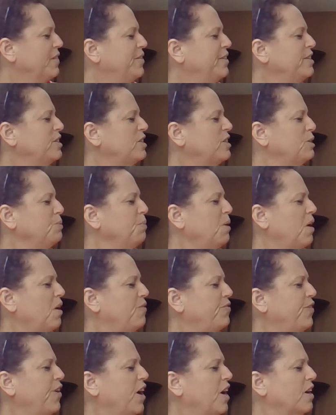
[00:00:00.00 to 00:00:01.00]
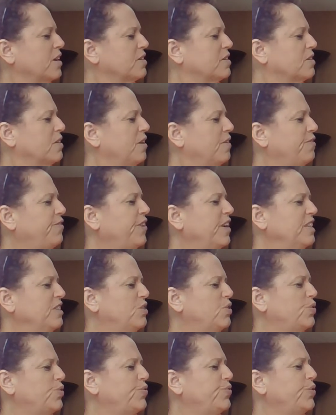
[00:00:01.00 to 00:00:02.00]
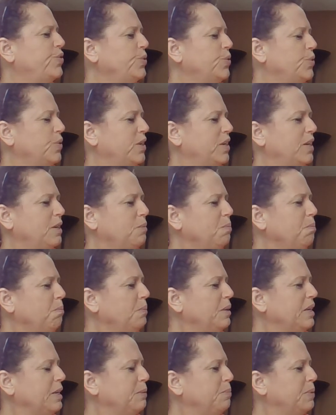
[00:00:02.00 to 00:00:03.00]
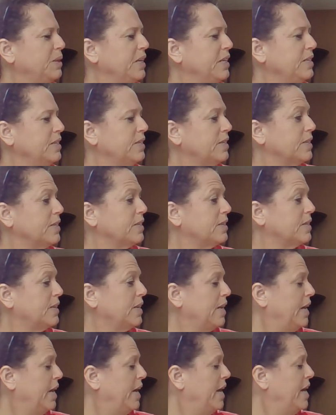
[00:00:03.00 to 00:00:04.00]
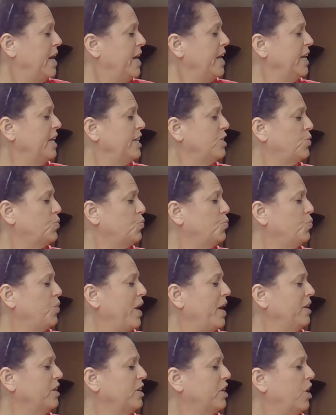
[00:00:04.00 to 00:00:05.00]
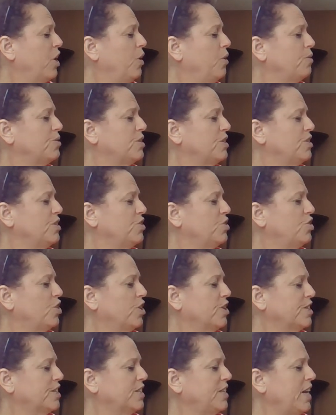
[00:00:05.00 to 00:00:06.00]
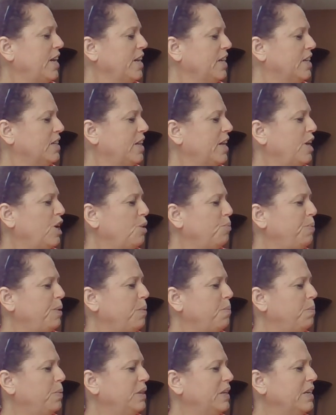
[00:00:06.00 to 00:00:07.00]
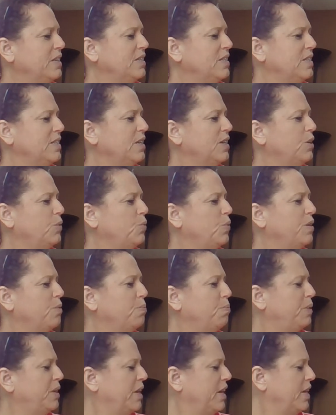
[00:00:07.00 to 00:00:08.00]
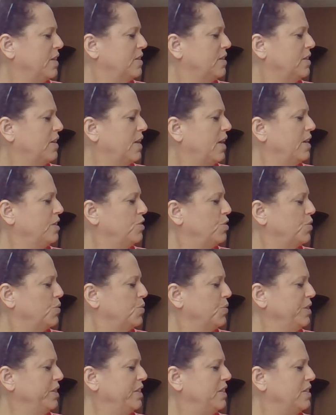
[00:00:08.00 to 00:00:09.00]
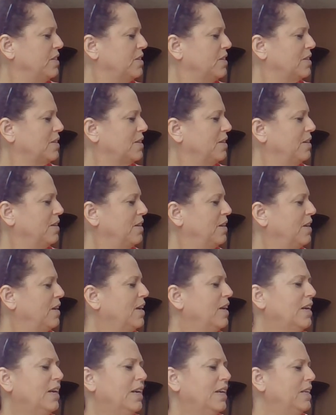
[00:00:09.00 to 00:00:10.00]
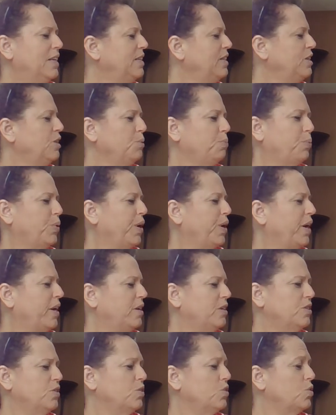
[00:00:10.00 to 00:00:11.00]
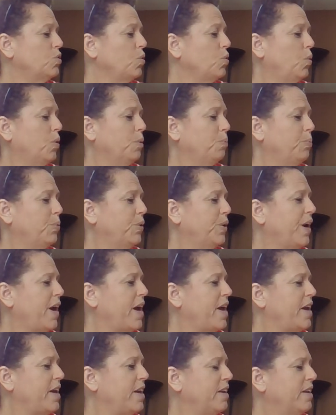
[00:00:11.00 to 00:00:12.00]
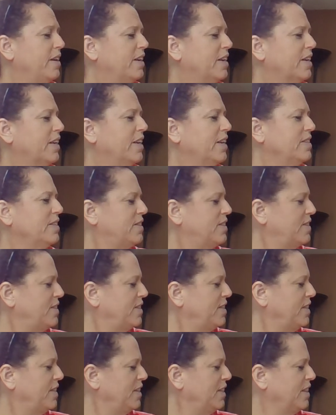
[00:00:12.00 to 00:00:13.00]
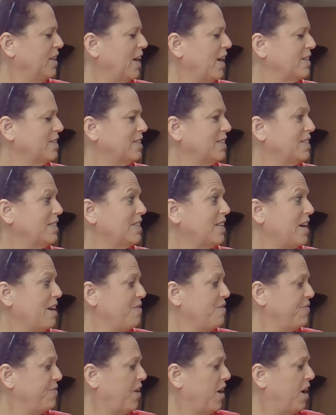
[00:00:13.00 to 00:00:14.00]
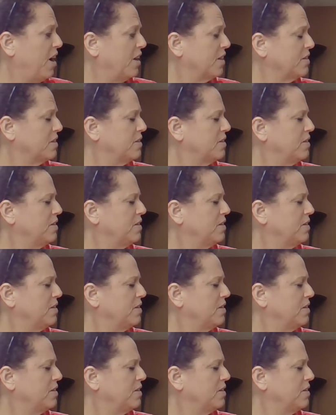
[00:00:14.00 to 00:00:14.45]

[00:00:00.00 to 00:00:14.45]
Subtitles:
This small fox finds food in many places. Its red coat and dark tail help it blend in with plants and trees. Neither predators or prey can see that sly fox.